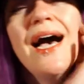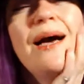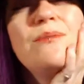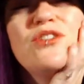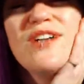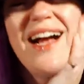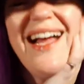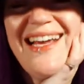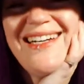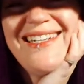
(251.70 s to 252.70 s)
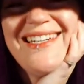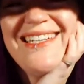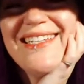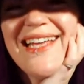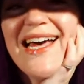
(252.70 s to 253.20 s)
I'm trying to
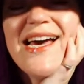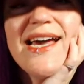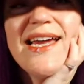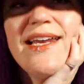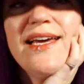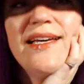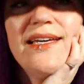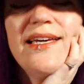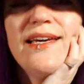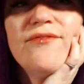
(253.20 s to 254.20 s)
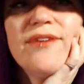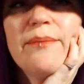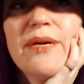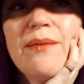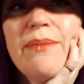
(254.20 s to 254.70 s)
decide if
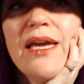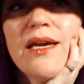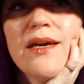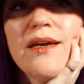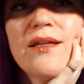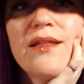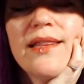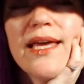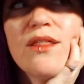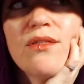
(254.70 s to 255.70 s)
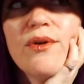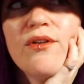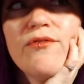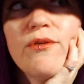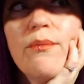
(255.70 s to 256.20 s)
I'm going to make like 3
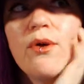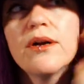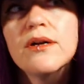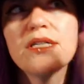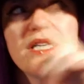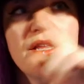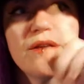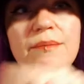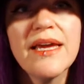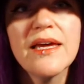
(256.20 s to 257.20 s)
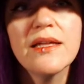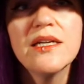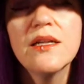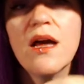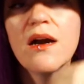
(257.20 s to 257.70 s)
or 4 more to either make it a
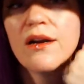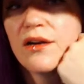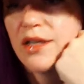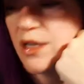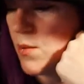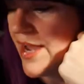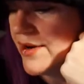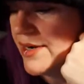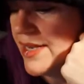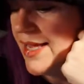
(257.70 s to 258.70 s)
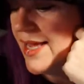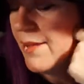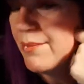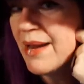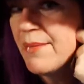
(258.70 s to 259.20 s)
little longer or a little wider.
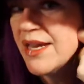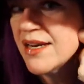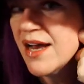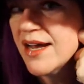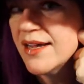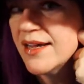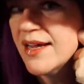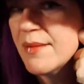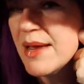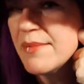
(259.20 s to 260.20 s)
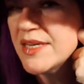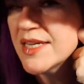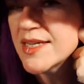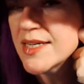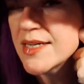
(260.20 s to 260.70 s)
But I might not. I might be
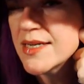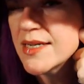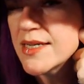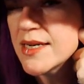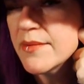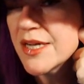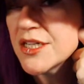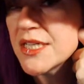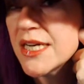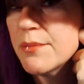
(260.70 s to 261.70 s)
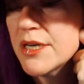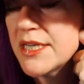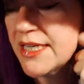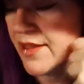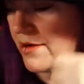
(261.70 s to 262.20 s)
done, and I might just need to put it
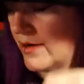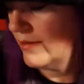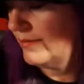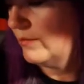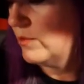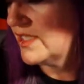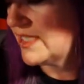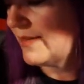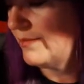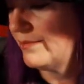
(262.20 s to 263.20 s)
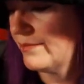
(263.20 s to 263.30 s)
together. We'll see.